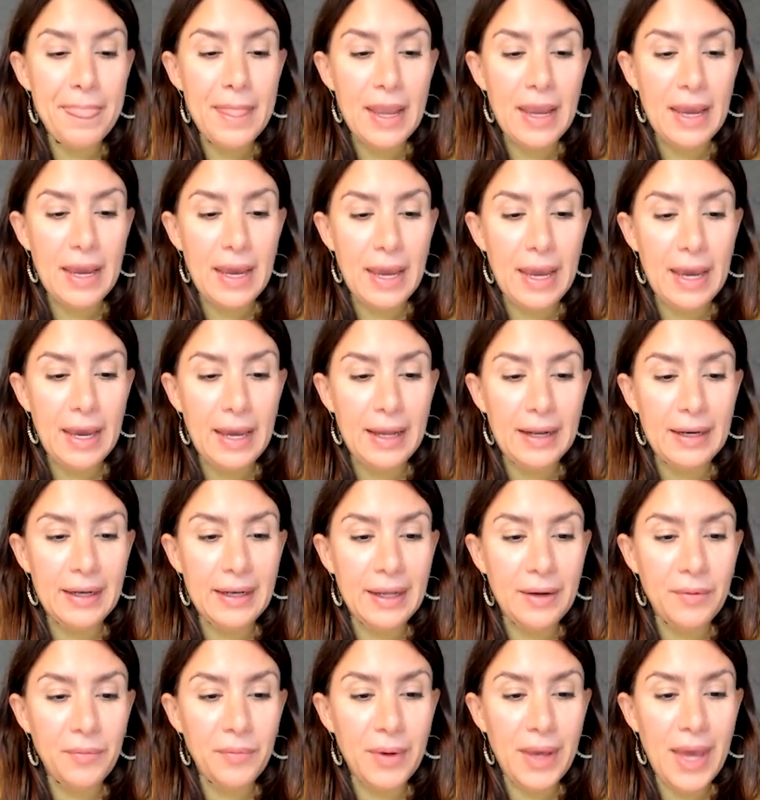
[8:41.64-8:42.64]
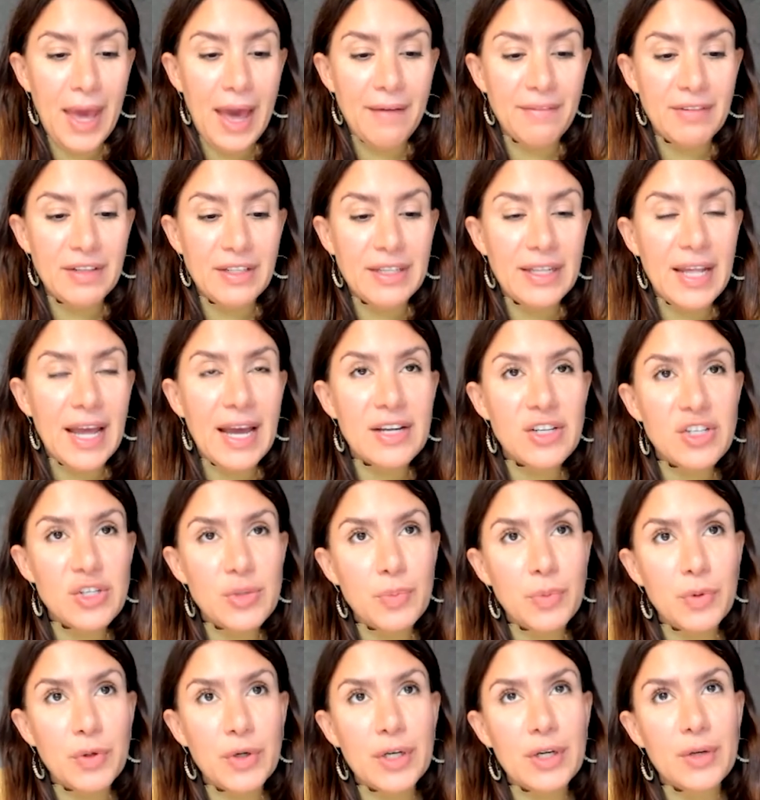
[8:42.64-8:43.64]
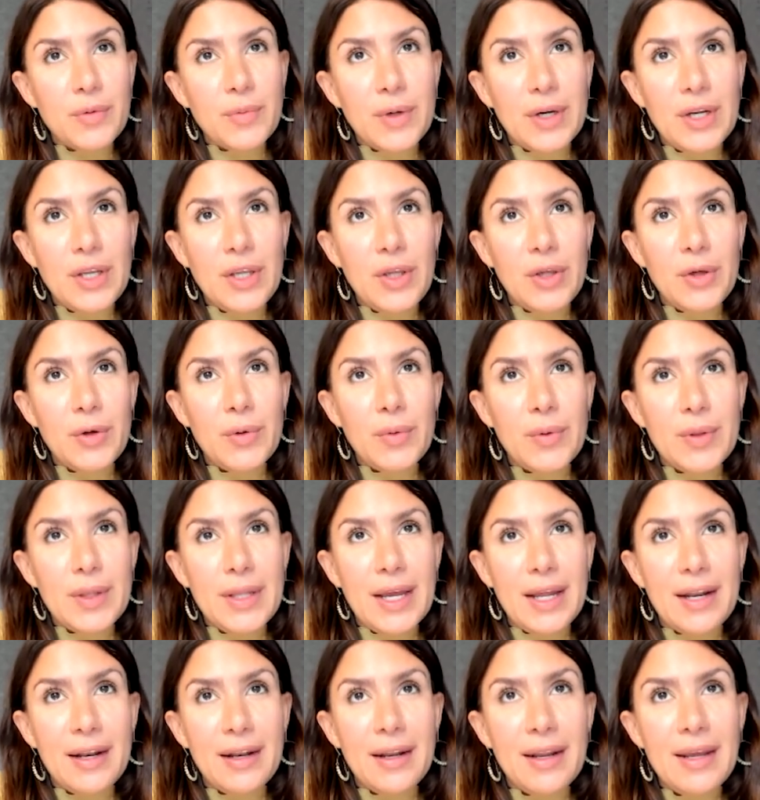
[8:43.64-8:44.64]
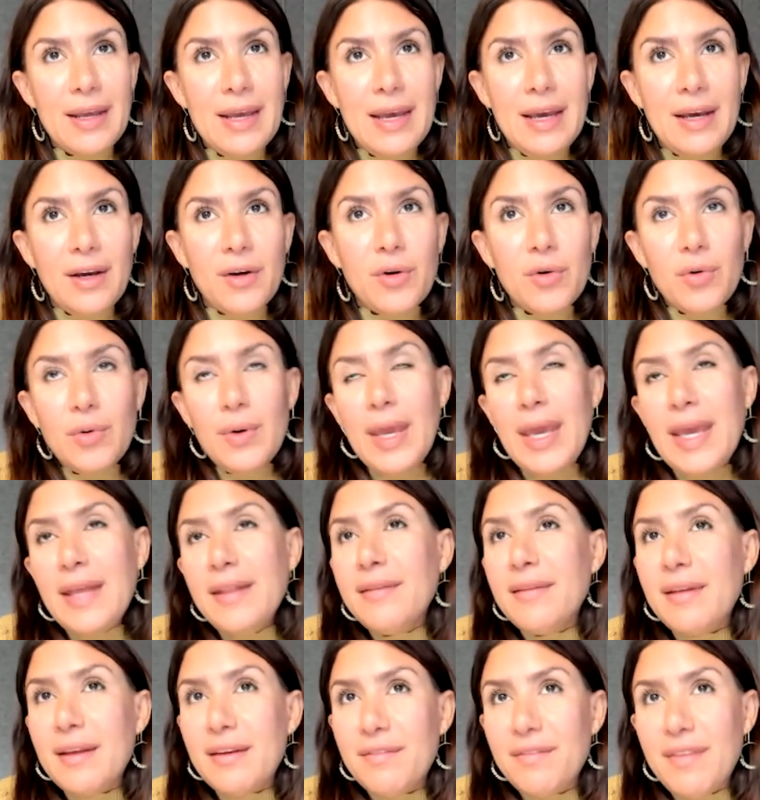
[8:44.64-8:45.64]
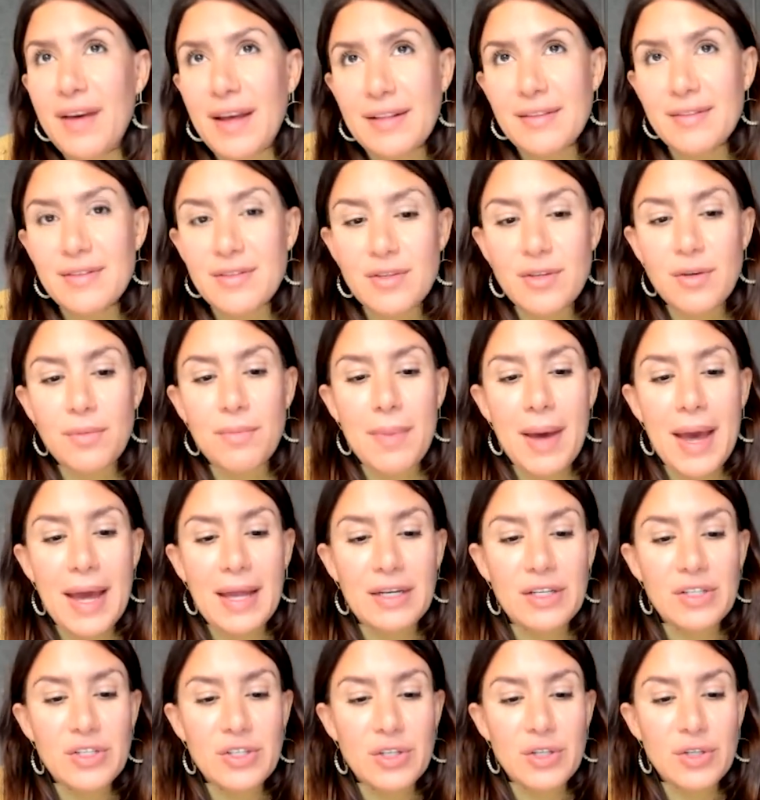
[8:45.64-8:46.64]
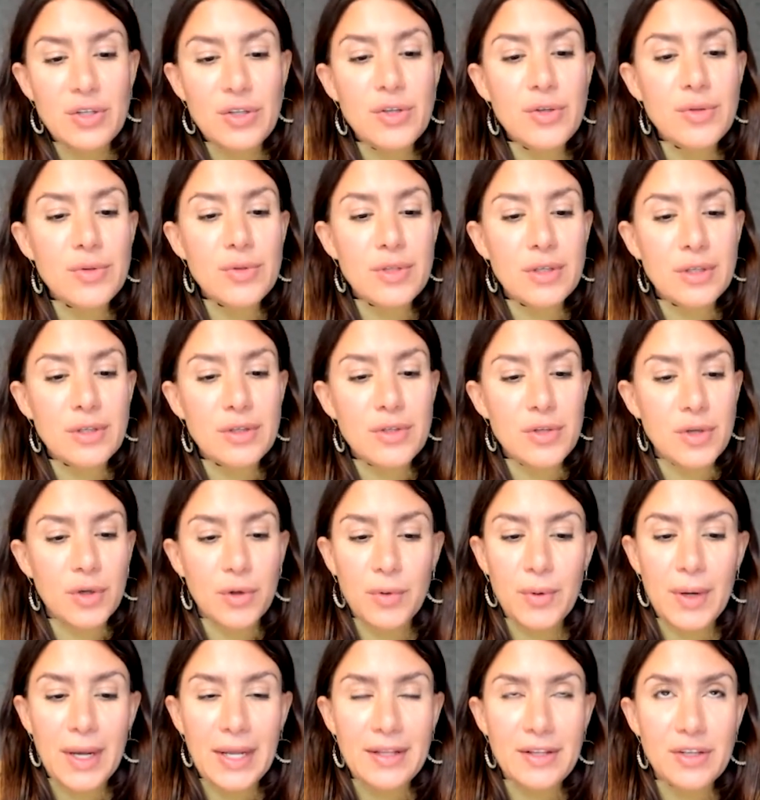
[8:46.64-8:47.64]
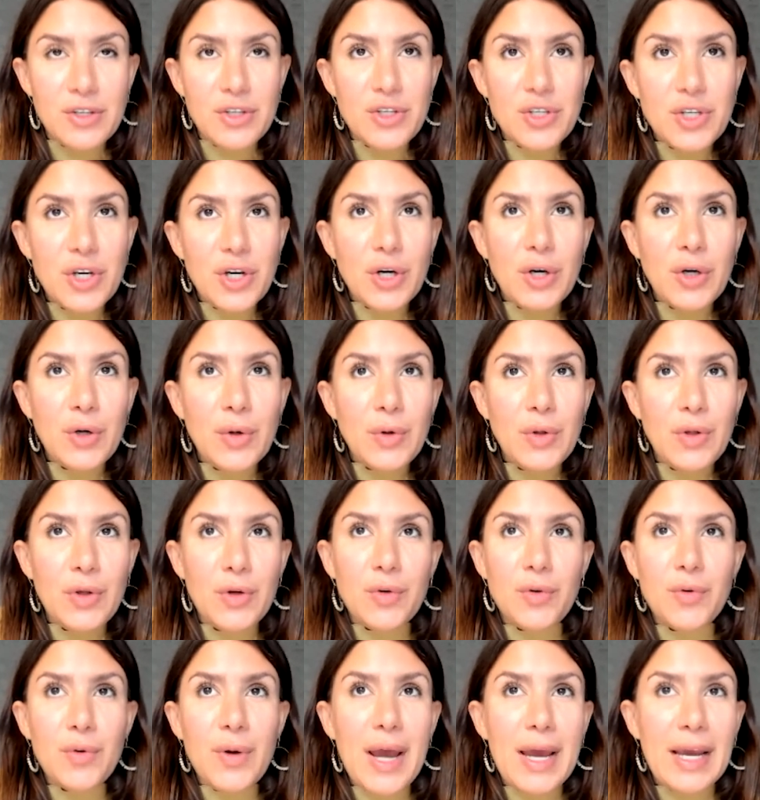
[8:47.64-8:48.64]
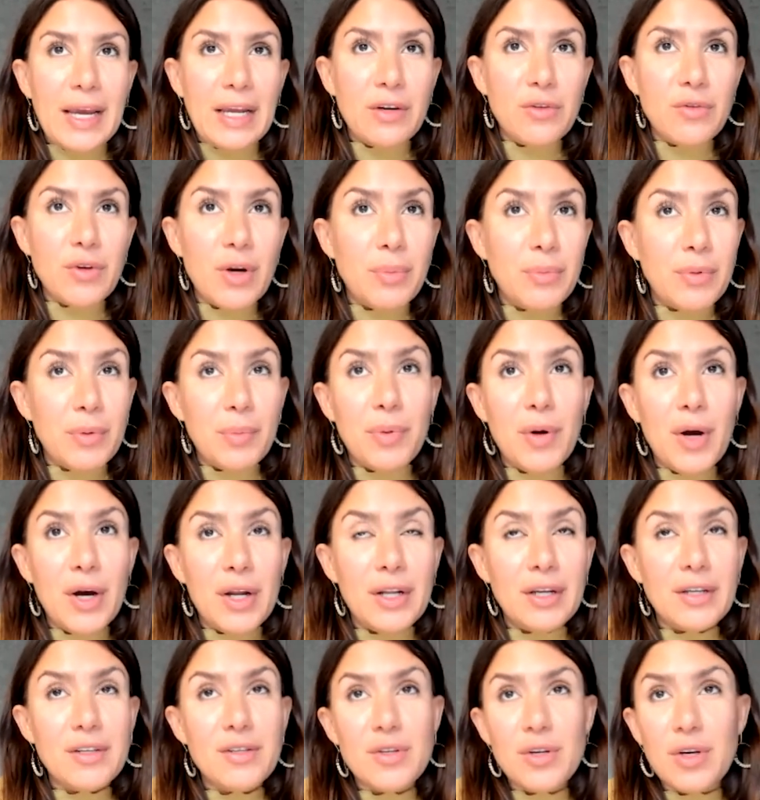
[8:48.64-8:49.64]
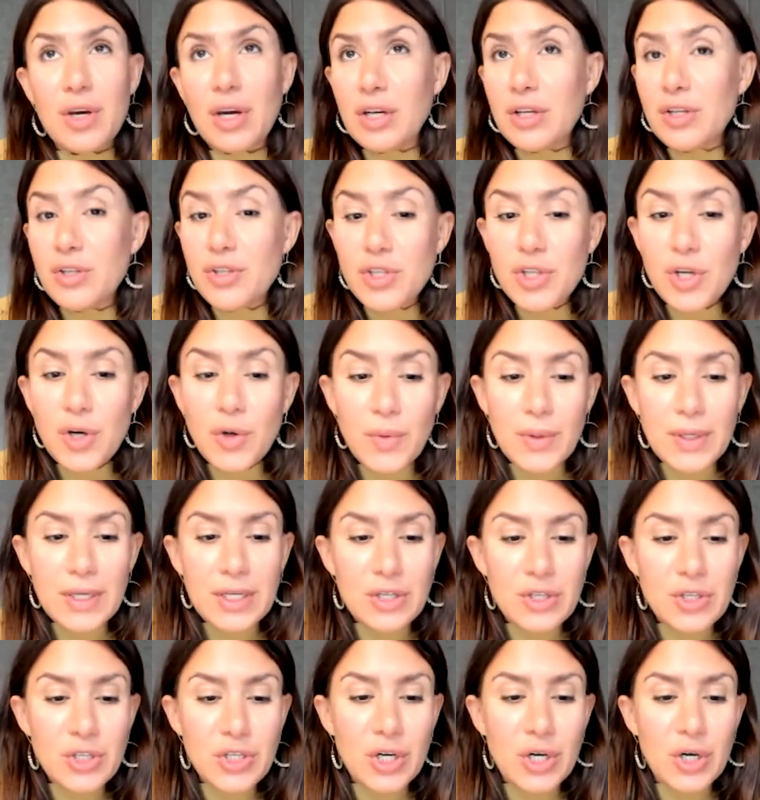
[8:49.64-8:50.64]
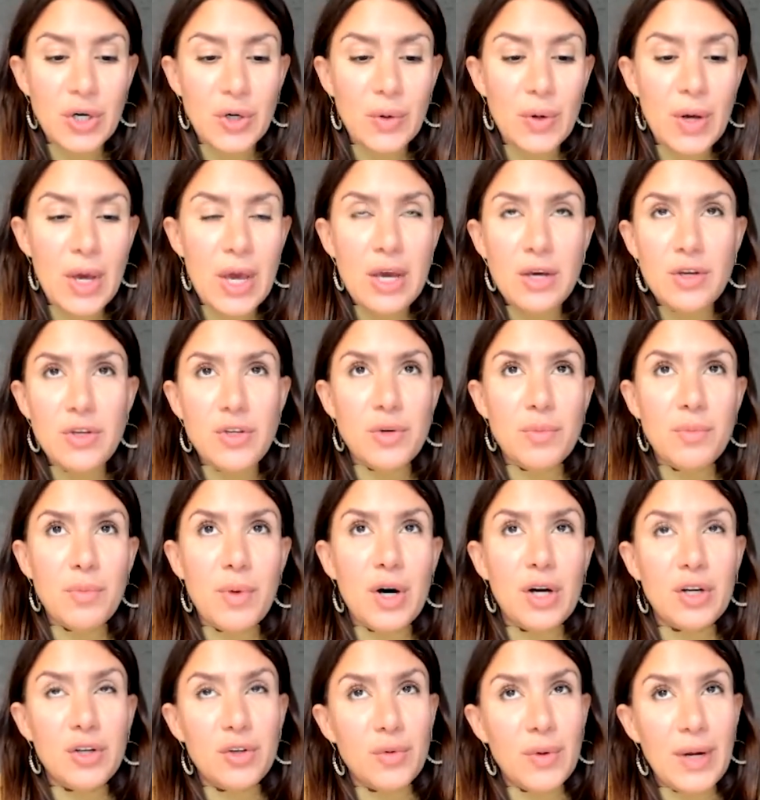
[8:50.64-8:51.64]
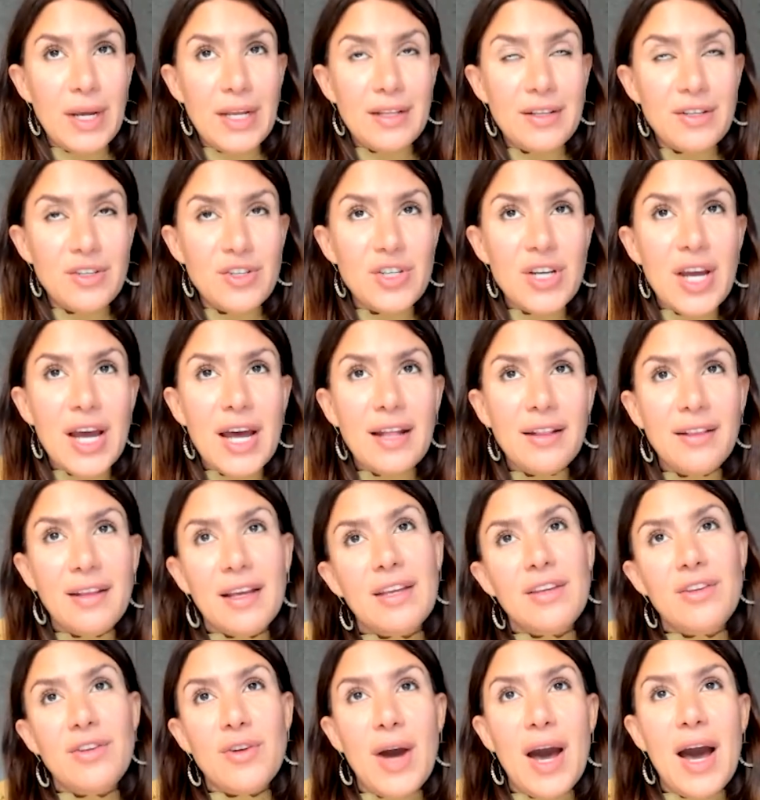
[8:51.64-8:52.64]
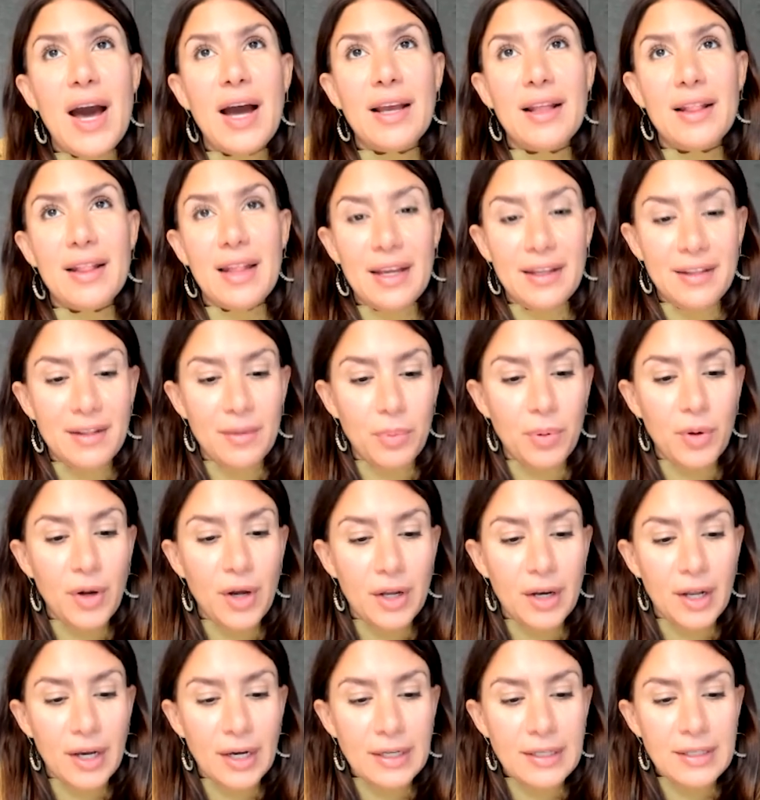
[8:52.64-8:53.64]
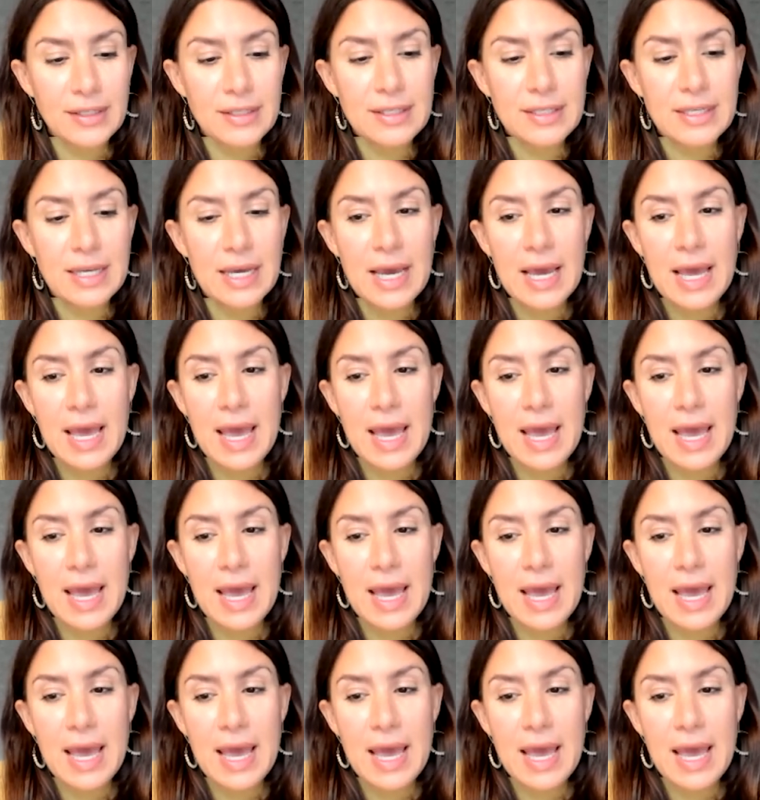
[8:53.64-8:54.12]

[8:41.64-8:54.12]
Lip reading: And then we have a dashboard where you then create the events, you manage the users, you create the show, you drag and drop the products you're gonna show in the show, you moderate the chat, and you highlight the products.